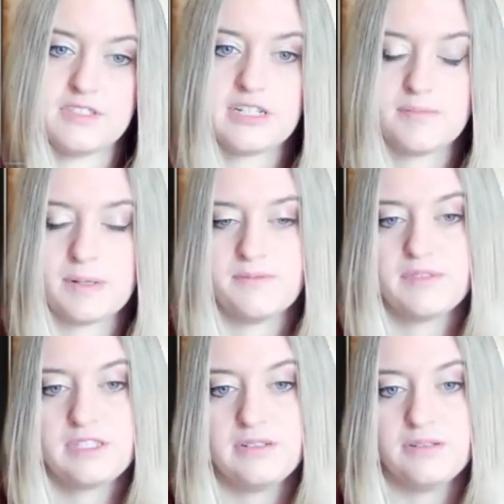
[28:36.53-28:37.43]
jump up
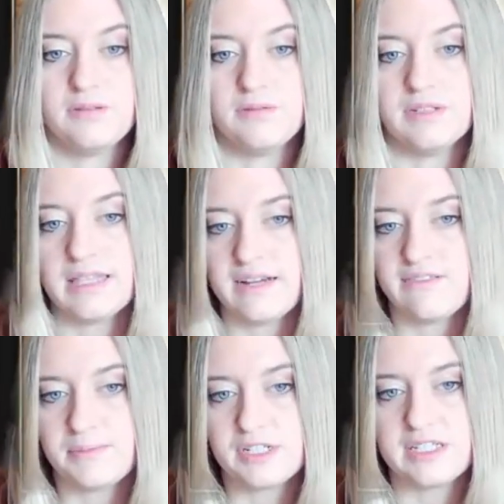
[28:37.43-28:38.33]
to
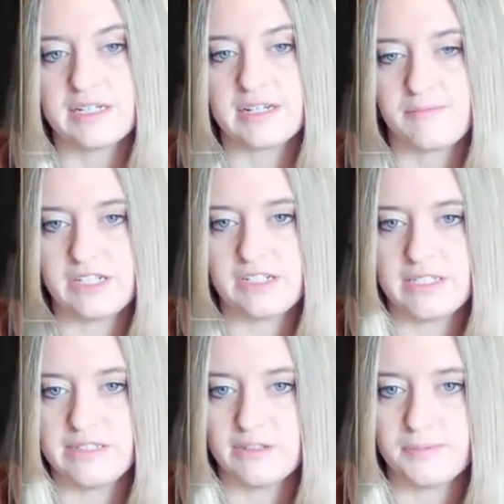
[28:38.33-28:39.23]
11% compared to
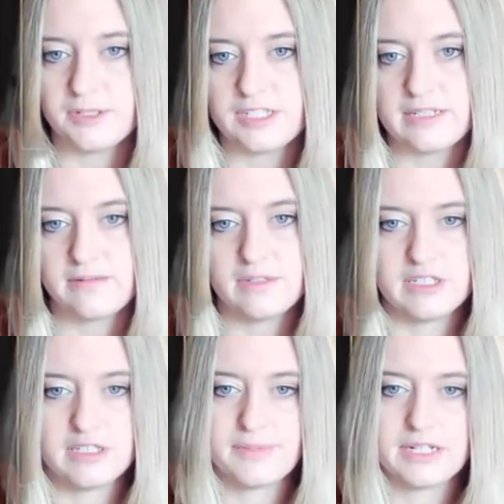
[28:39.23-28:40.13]
0%, which
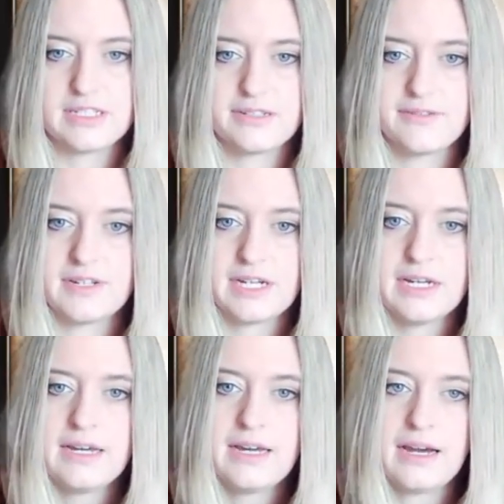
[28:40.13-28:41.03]
is positive.
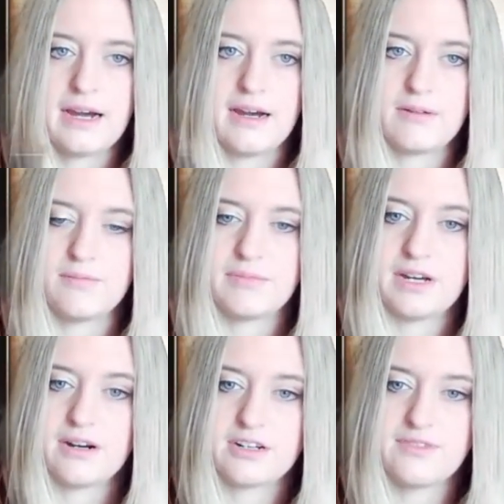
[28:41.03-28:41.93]
The
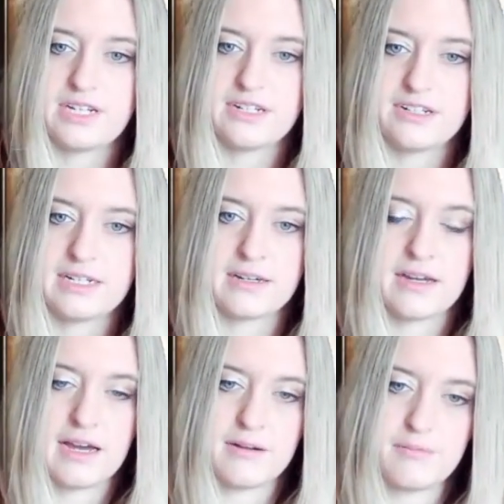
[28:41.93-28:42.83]
hard of
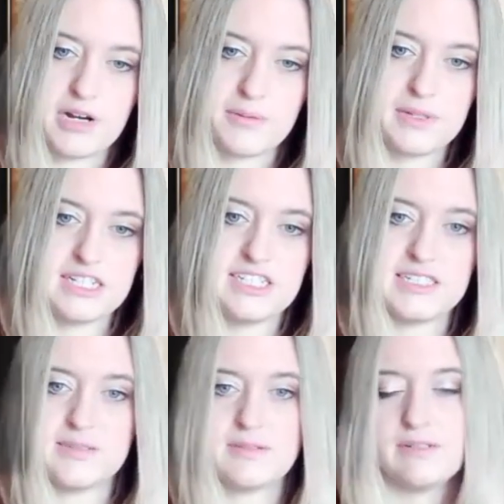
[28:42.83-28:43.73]
hearing
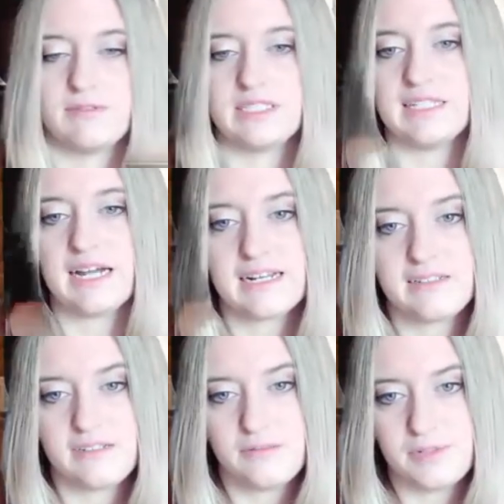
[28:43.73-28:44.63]
populations, it was 92%
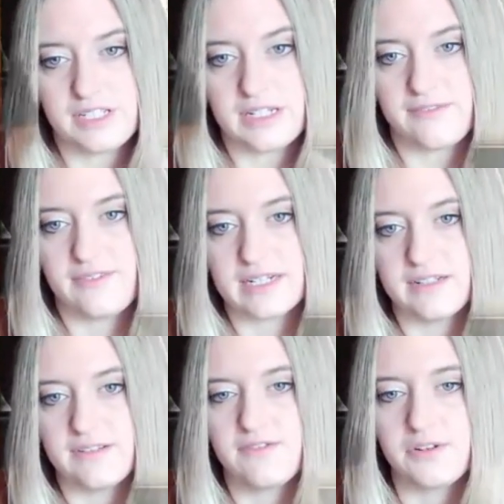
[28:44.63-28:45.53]

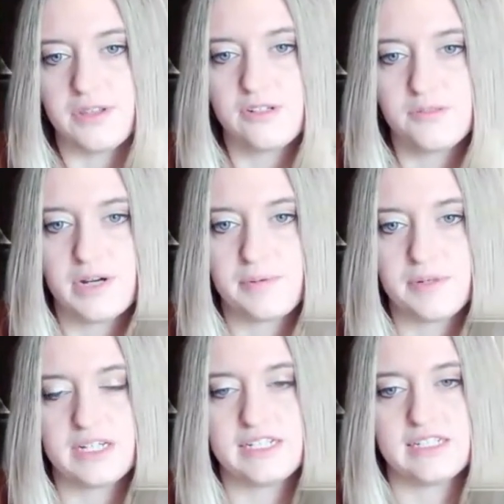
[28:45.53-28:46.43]
effective for those
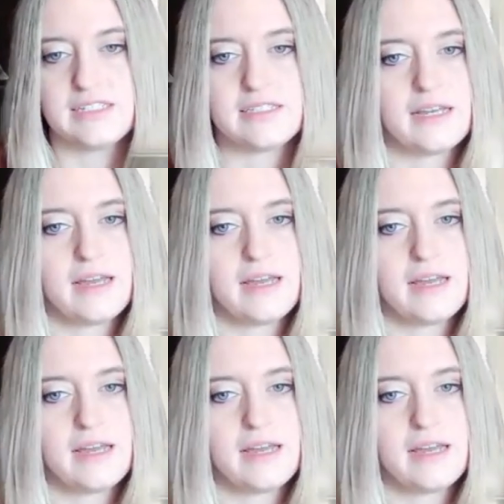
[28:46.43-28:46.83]
populations,